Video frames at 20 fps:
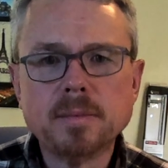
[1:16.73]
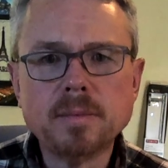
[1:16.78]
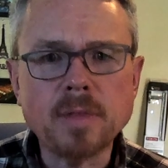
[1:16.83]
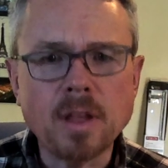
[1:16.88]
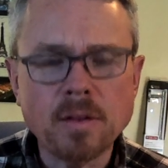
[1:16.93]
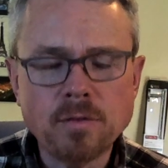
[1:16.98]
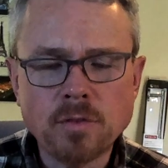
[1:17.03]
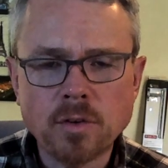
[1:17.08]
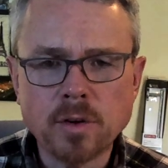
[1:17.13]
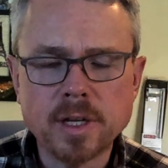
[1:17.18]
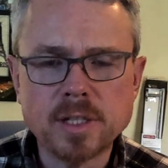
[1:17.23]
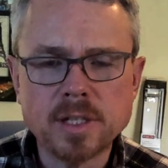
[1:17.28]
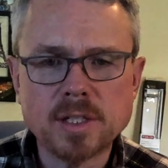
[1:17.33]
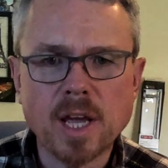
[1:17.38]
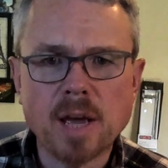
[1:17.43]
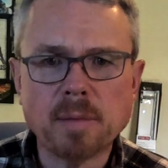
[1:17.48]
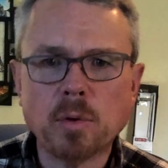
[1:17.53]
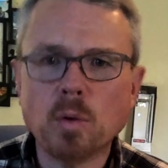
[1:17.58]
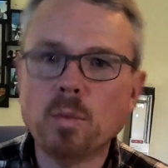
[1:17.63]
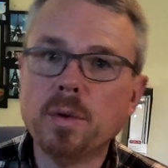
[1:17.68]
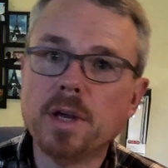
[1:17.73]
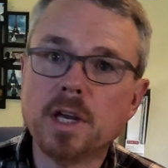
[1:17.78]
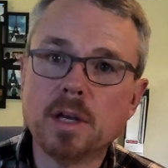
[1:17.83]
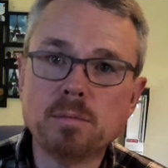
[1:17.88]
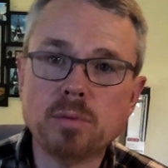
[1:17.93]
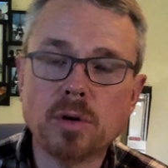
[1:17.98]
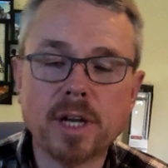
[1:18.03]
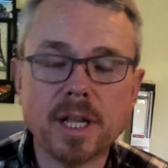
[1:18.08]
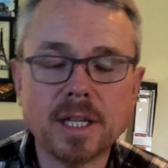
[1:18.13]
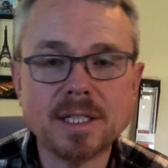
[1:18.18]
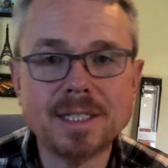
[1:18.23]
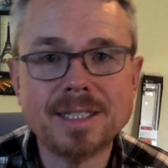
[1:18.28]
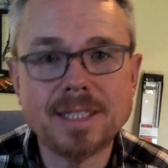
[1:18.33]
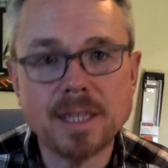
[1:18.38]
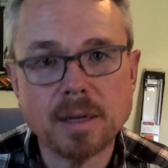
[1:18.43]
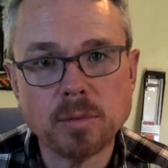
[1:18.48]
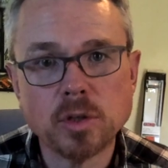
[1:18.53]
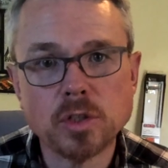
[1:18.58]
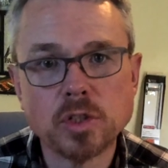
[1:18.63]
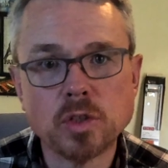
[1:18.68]
For example, we could put in
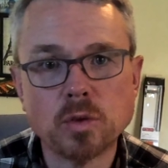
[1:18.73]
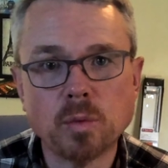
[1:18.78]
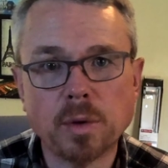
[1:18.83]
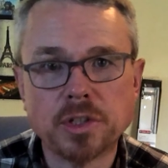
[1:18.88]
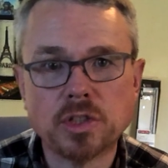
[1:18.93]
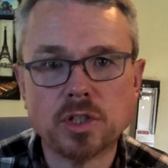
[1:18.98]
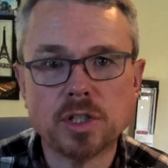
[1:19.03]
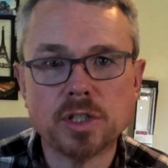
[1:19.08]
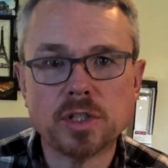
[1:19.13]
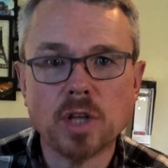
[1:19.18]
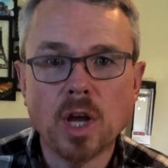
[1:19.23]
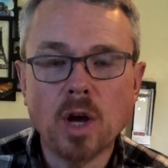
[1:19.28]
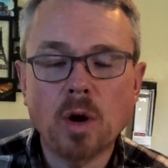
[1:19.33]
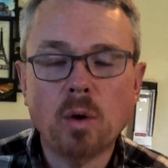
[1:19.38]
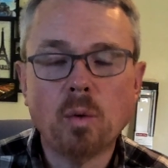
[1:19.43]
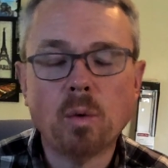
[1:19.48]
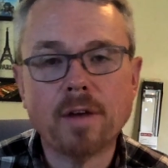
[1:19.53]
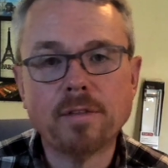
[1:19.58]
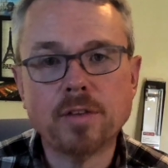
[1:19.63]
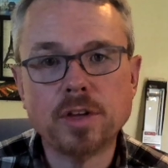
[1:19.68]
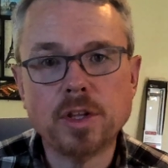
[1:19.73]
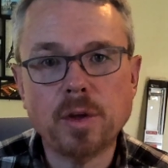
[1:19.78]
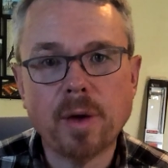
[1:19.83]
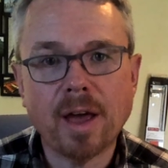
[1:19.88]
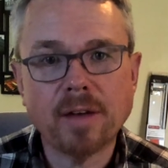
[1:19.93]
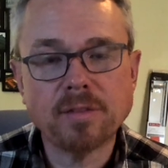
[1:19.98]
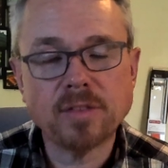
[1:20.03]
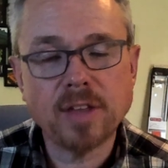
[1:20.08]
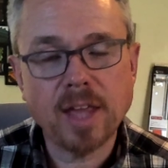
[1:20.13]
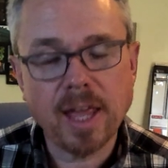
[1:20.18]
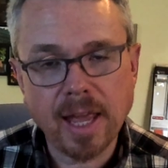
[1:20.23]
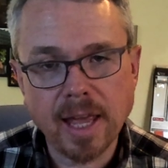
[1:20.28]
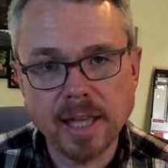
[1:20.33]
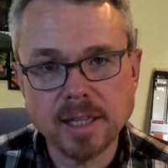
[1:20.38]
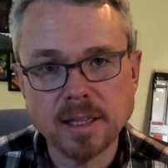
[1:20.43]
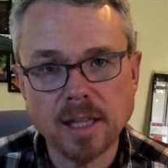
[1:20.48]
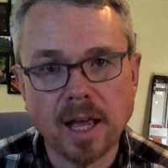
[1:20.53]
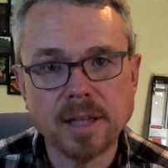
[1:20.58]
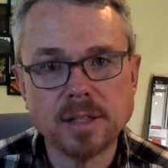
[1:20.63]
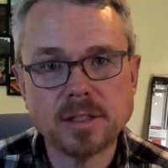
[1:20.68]
dimmer switches wherever you have can
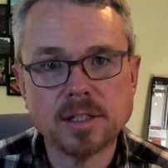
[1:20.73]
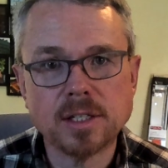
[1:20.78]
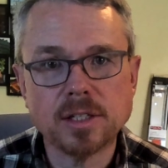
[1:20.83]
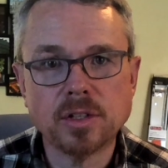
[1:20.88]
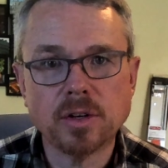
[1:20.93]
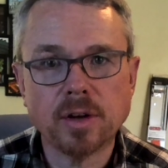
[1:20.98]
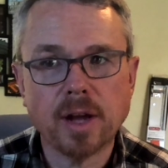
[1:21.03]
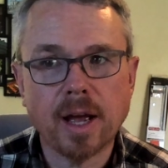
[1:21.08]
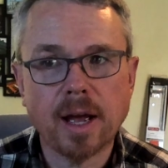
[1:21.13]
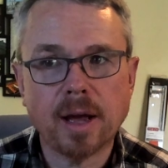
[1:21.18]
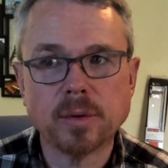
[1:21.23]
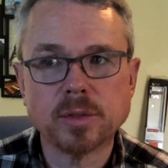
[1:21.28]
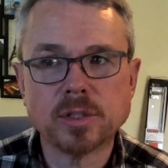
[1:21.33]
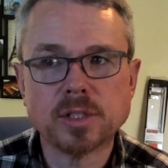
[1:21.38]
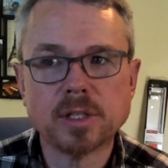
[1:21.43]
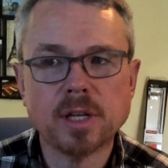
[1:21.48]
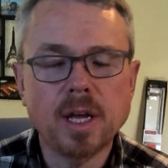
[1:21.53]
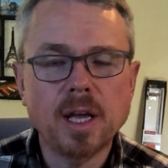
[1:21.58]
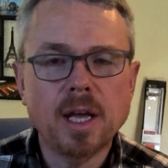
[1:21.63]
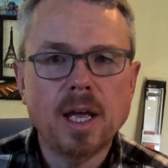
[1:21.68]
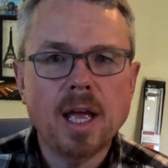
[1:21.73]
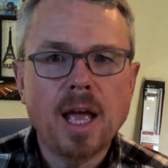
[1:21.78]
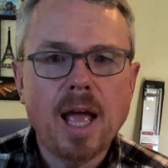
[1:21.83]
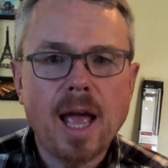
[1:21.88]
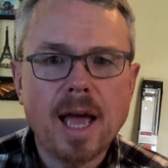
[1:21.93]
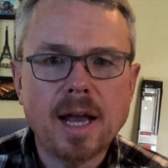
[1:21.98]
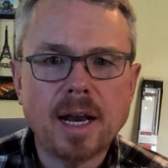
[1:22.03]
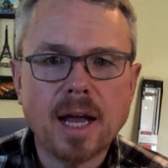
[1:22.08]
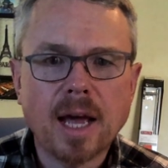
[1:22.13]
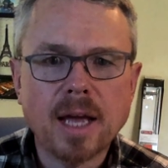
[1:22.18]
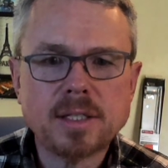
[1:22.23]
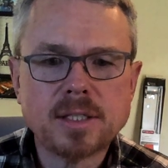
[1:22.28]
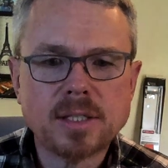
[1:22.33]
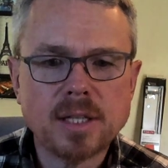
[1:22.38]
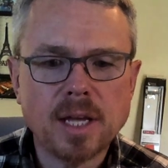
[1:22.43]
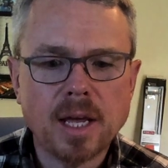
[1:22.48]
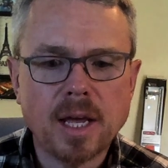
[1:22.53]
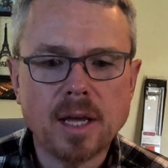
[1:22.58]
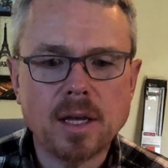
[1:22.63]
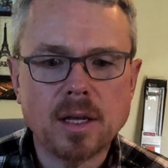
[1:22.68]
lights in your house. And I
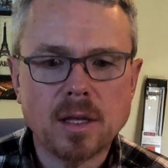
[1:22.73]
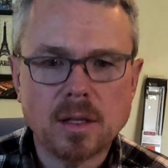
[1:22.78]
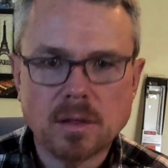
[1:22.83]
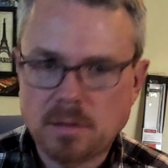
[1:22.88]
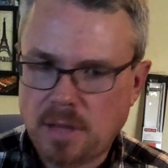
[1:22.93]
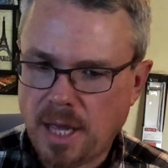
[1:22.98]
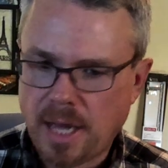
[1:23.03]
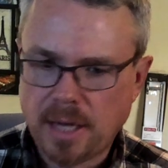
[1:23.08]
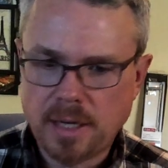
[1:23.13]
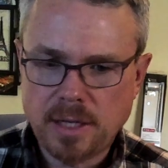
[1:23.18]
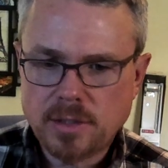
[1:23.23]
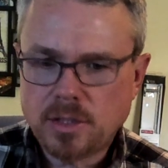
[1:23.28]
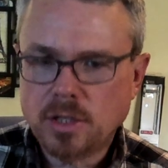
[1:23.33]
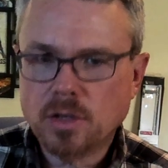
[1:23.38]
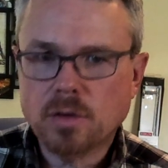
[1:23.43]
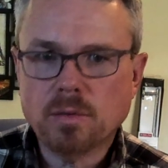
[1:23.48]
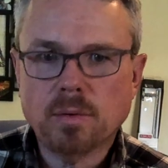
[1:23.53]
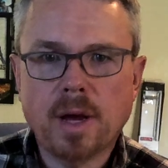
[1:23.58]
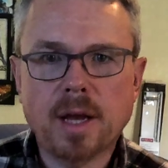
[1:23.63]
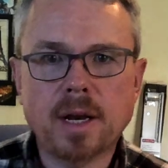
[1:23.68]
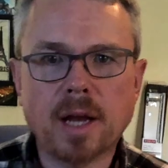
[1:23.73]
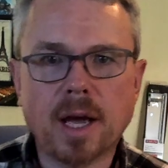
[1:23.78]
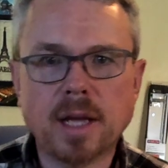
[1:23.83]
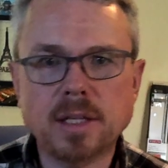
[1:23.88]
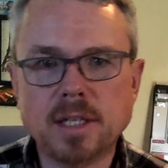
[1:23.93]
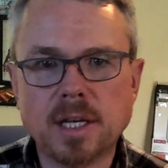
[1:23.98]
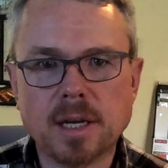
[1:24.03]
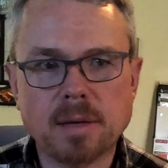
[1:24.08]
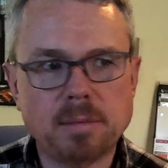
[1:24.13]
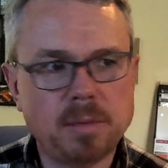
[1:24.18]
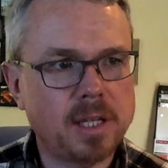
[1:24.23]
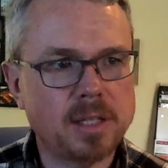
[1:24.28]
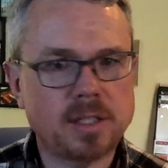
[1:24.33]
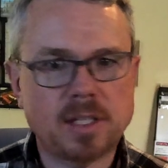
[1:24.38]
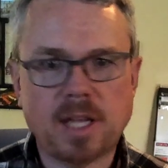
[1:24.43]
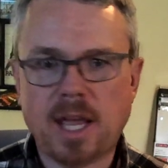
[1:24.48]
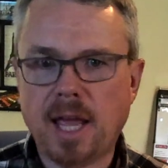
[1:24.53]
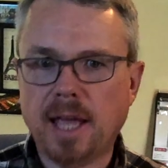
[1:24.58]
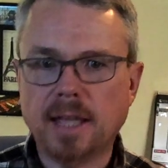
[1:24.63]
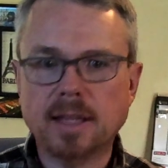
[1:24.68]
say, that is a great idea because
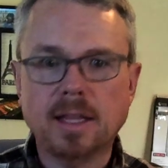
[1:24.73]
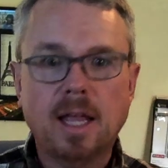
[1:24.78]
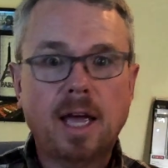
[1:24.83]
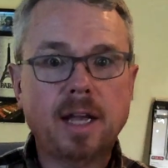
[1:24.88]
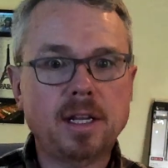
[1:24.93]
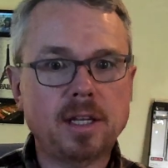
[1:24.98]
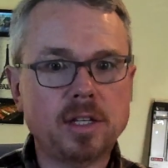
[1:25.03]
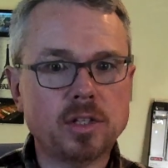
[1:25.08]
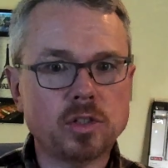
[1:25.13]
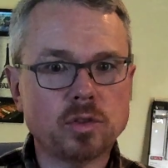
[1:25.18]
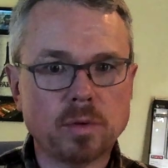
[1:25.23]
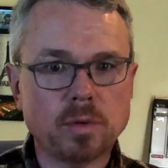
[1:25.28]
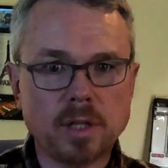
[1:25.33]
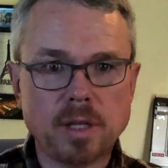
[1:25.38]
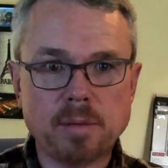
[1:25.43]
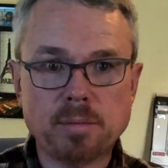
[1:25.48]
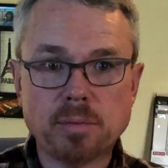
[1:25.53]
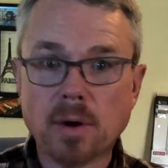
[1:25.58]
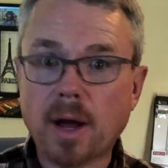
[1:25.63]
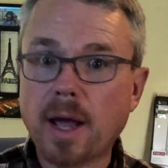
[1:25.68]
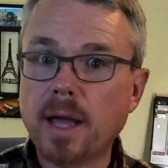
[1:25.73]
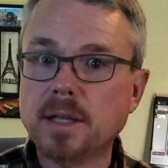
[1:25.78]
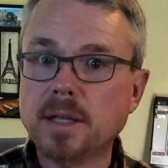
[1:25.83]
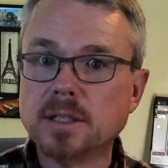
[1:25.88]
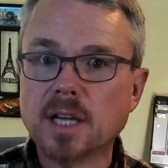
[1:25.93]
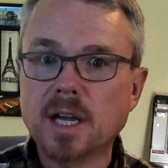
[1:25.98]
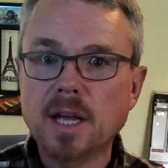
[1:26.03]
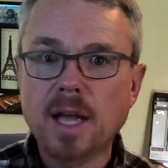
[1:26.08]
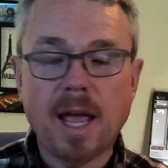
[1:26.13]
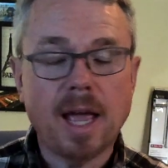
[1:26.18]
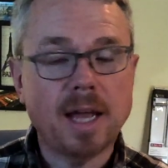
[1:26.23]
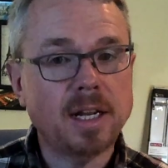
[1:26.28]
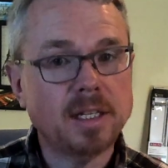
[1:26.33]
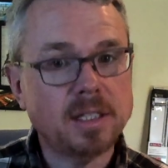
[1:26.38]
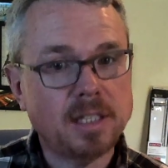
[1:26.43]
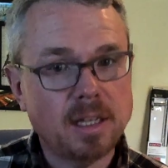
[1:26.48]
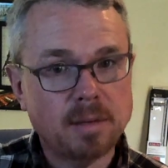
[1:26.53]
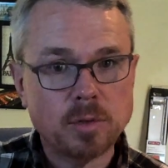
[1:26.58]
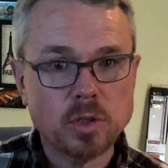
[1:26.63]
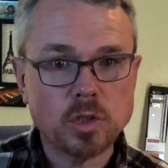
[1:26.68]
can lighting is really bright and a
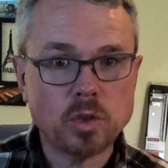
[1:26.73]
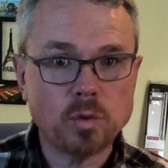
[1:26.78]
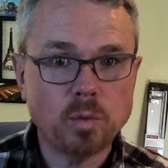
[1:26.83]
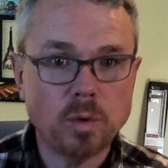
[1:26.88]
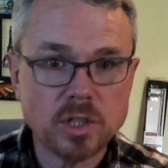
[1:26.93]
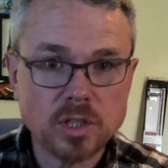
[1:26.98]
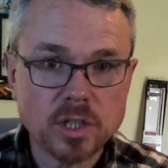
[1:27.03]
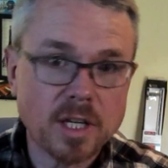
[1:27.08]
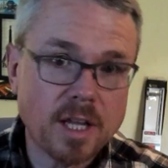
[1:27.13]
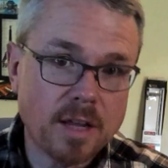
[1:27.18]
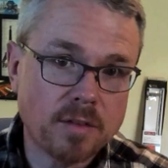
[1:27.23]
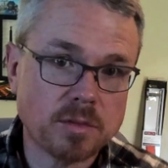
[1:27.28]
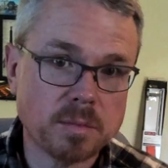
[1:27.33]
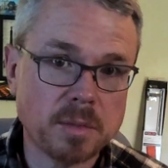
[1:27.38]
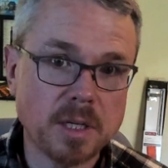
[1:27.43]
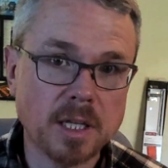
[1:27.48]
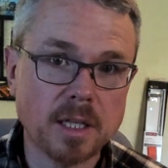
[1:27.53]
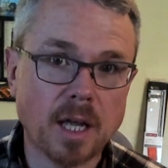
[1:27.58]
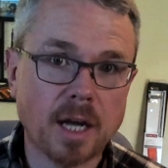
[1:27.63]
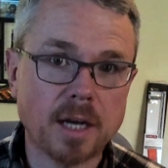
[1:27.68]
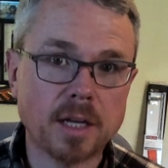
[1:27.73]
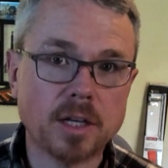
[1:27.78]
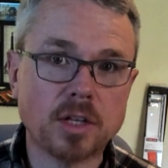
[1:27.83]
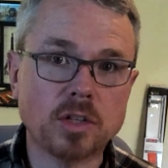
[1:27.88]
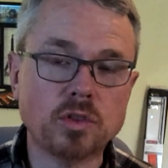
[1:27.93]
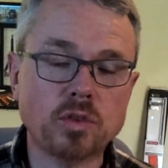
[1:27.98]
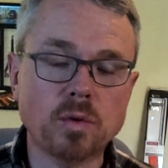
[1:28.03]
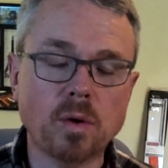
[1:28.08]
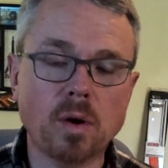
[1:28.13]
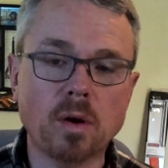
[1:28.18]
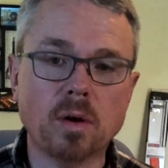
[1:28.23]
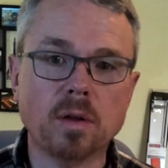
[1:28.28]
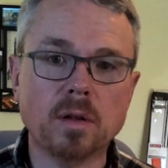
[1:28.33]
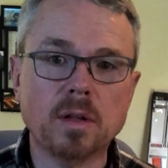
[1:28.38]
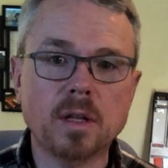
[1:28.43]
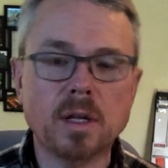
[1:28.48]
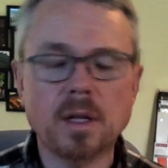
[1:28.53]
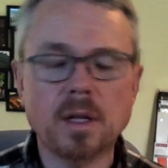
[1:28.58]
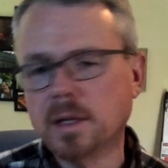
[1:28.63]
dimmer switch gives me a lot of control.